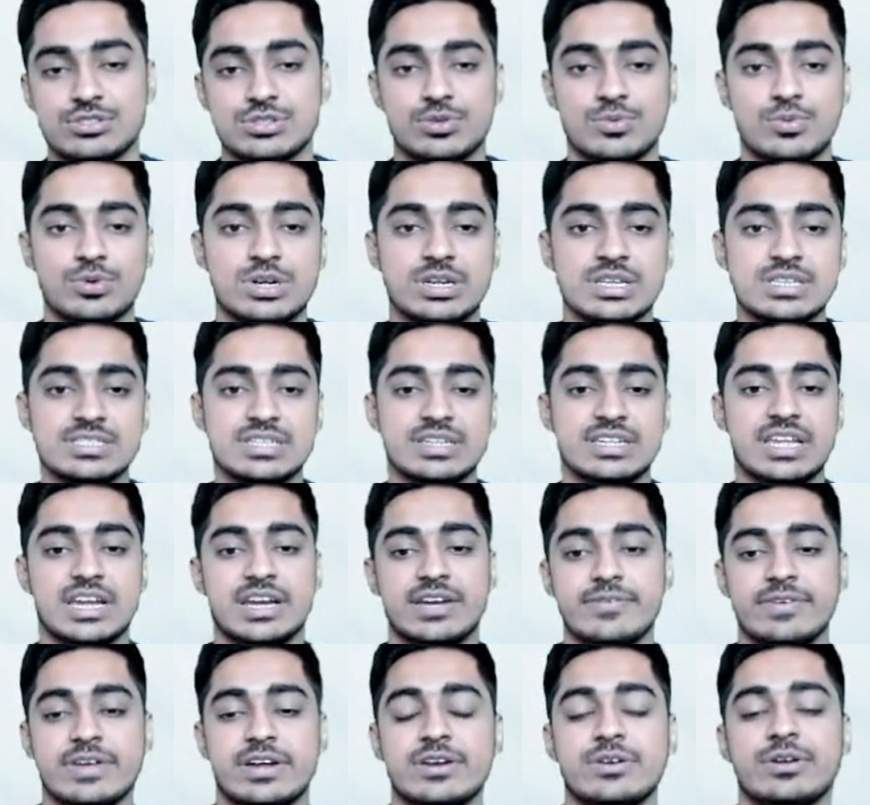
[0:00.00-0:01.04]
So what is it
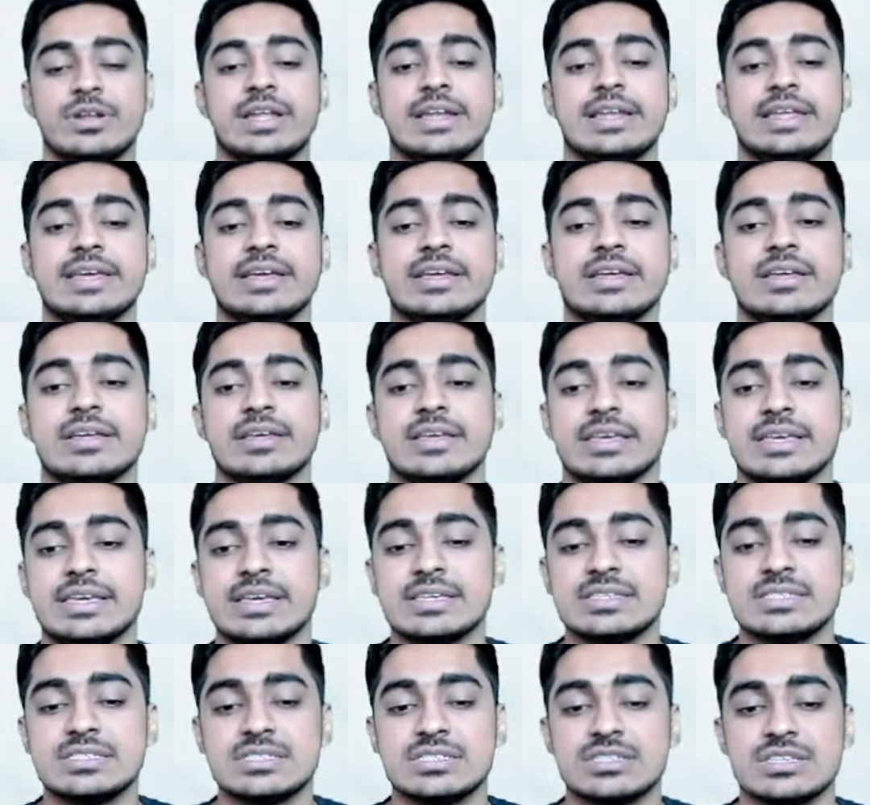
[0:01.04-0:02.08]
that we are telling?
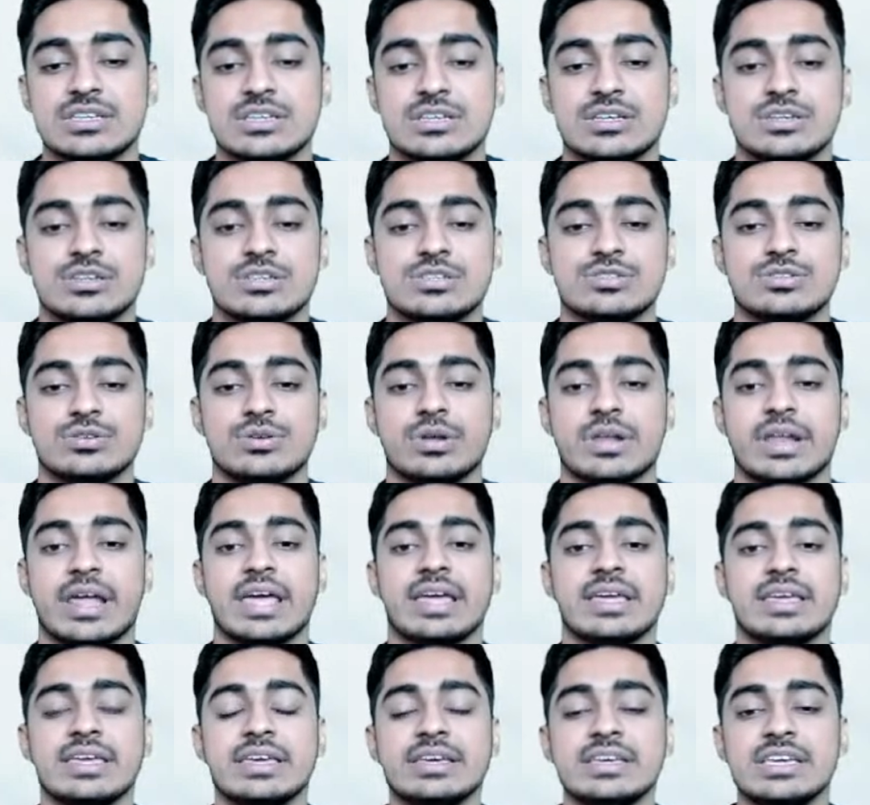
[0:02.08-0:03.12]
Yes, so
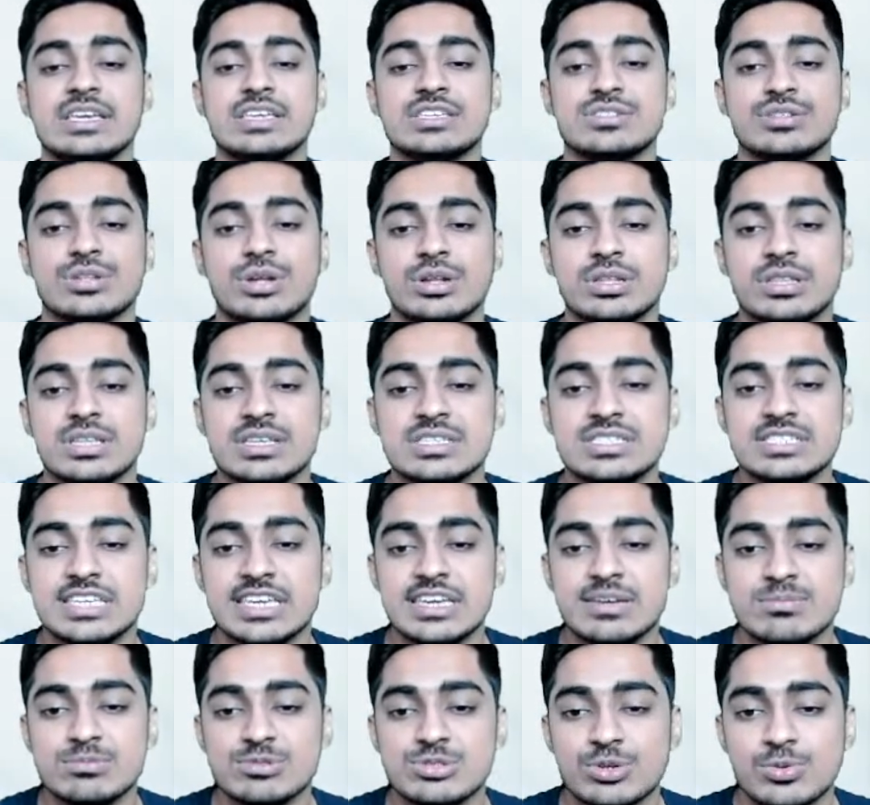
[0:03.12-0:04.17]
ranking is not the
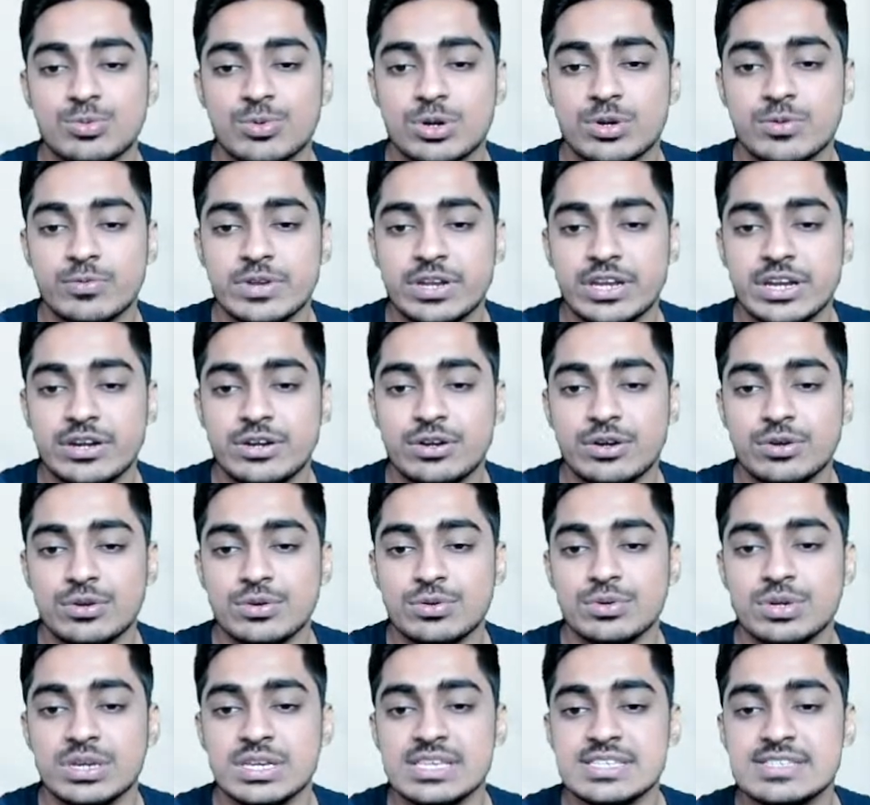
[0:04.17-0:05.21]
same. So what we need to
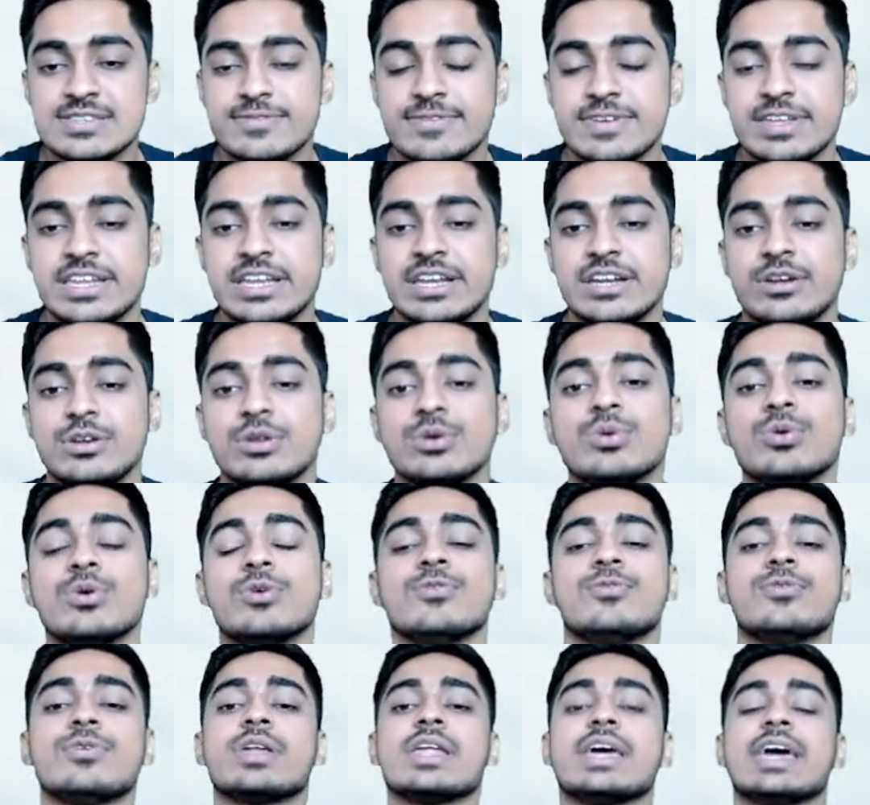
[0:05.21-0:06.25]
do is we need to go
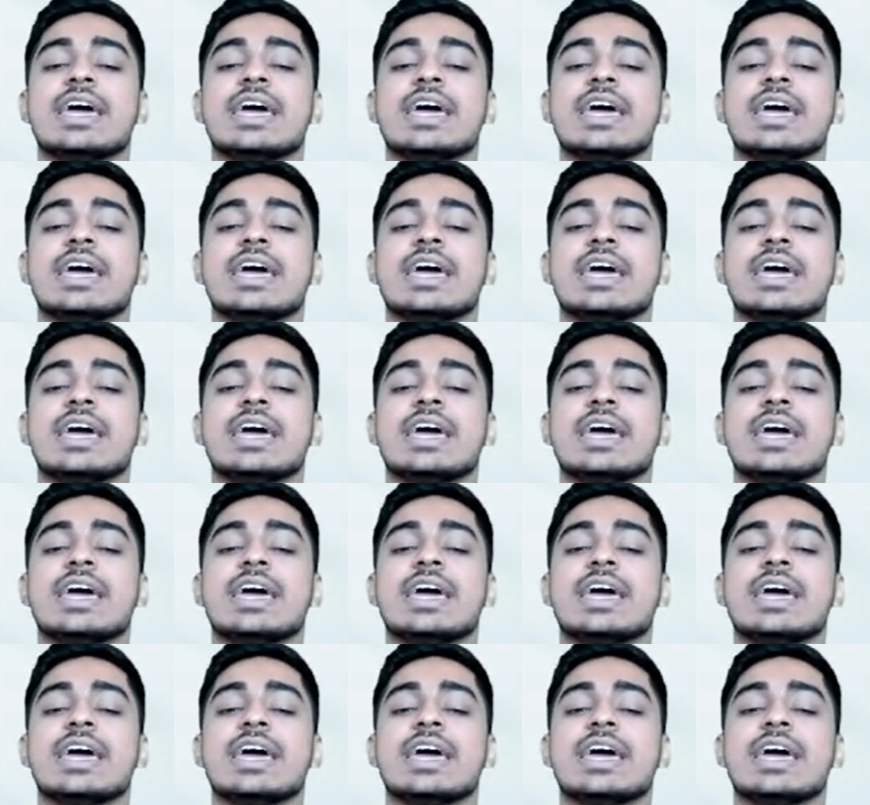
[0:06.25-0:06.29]
for